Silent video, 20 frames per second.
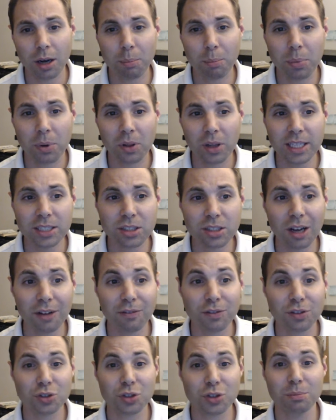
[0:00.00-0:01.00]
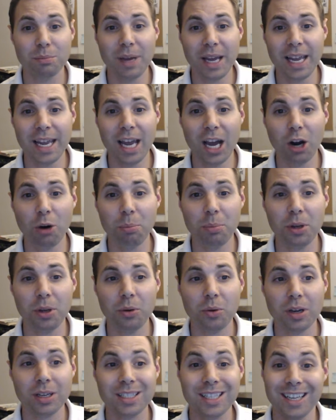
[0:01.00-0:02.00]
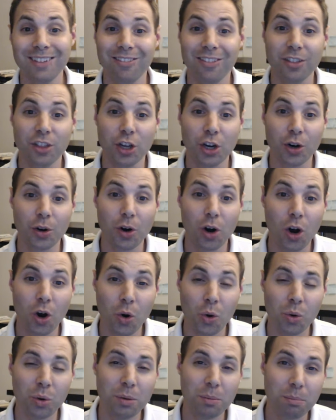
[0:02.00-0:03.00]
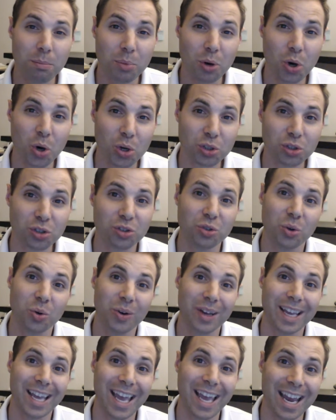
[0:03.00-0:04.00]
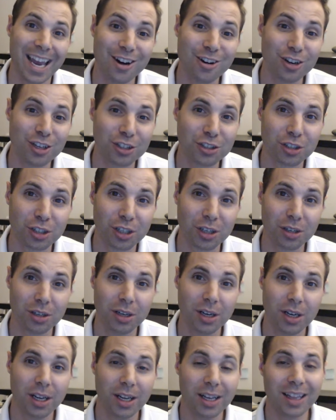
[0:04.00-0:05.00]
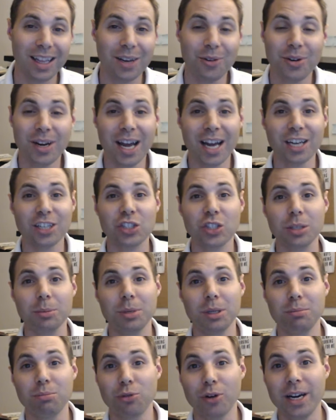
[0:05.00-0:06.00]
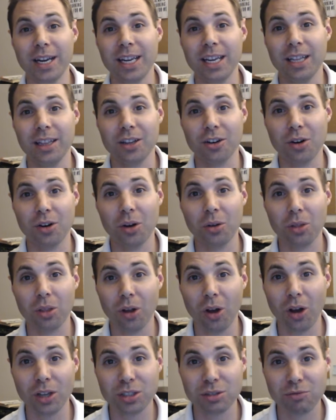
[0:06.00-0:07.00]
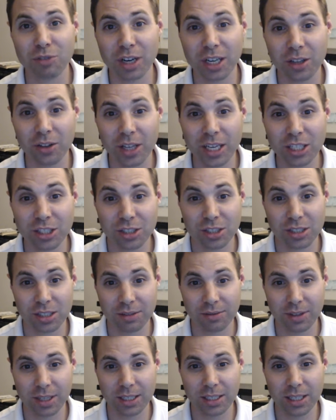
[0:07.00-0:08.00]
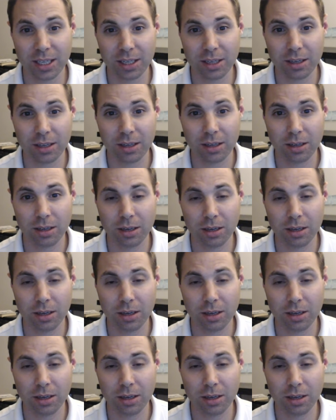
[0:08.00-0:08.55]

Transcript: a police officer may help you because of their own personal character. They would actually be breaking their own laws and regulations if they did.